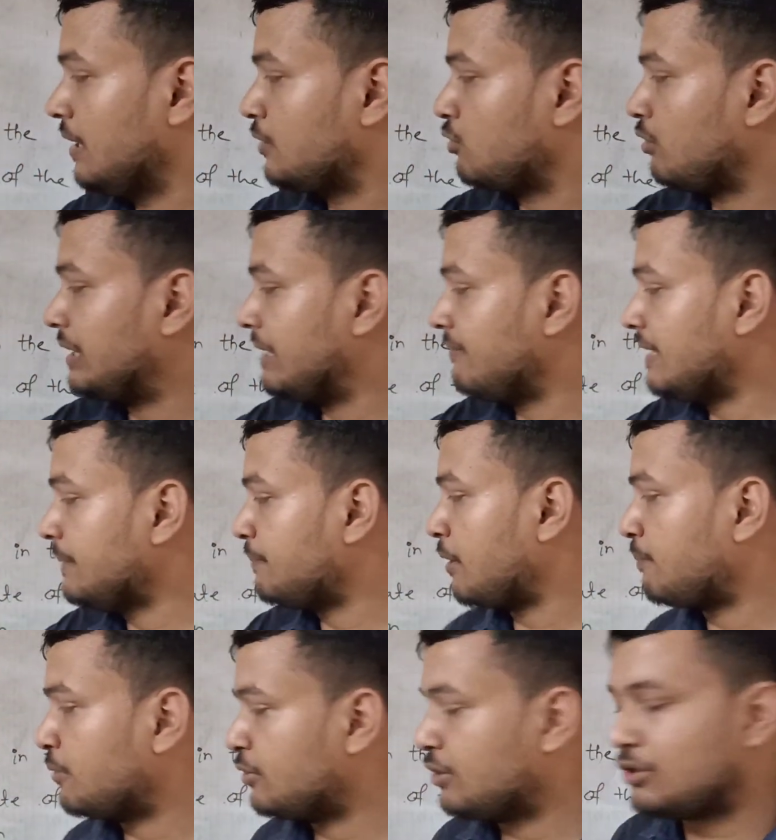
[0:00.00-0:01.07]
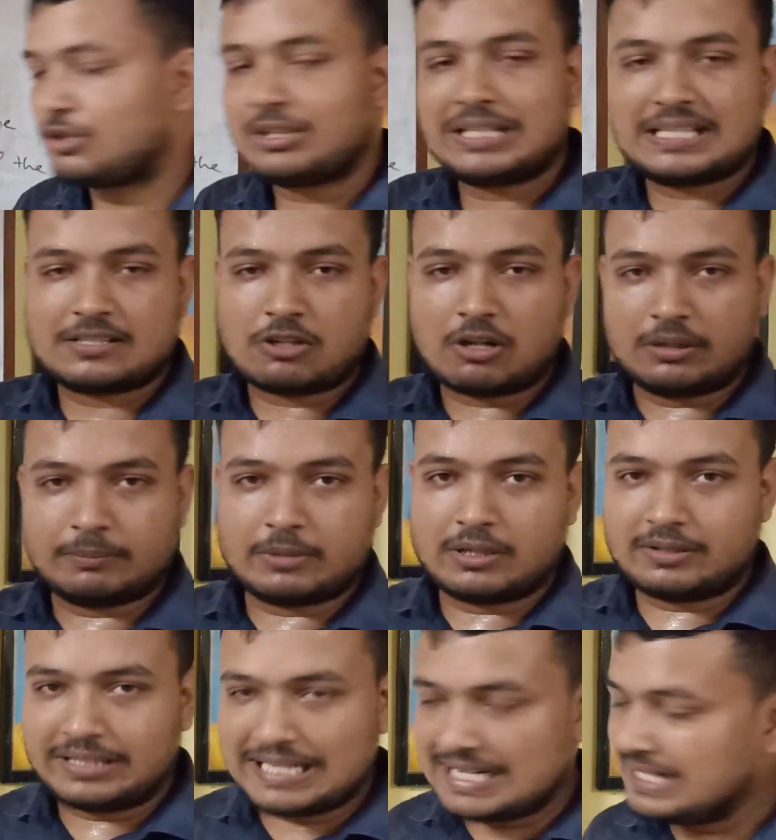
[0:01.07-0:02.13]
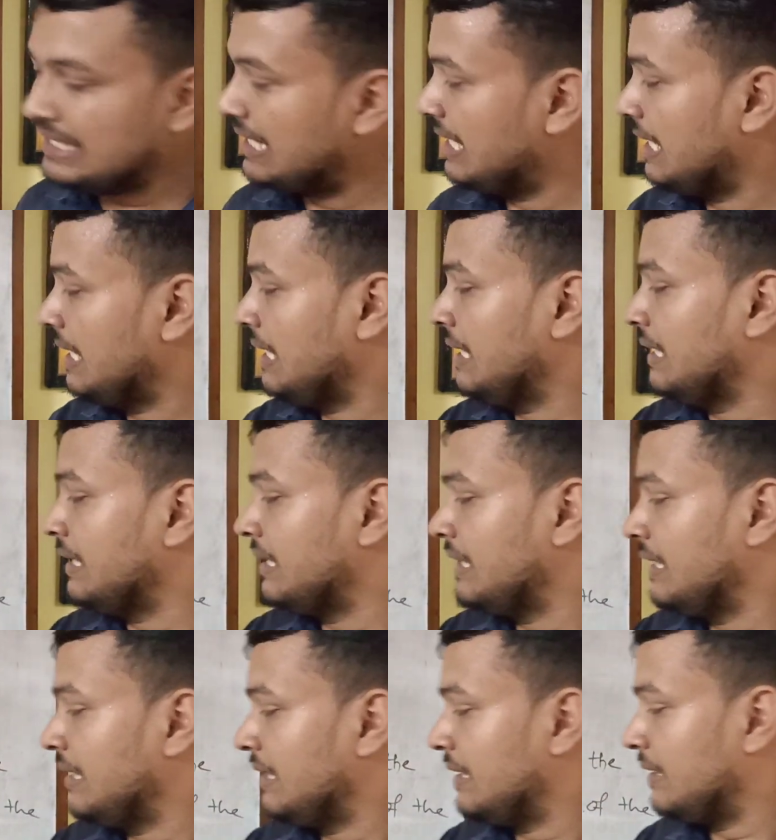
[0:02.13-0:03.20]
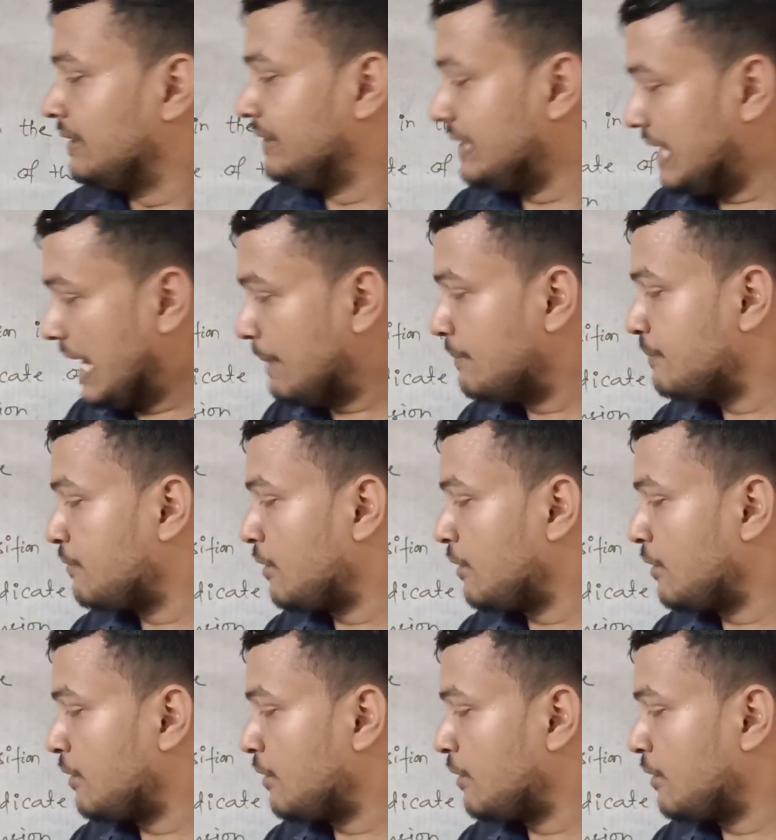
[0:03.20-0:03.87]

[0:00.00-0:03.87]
So given proposition is converting, derived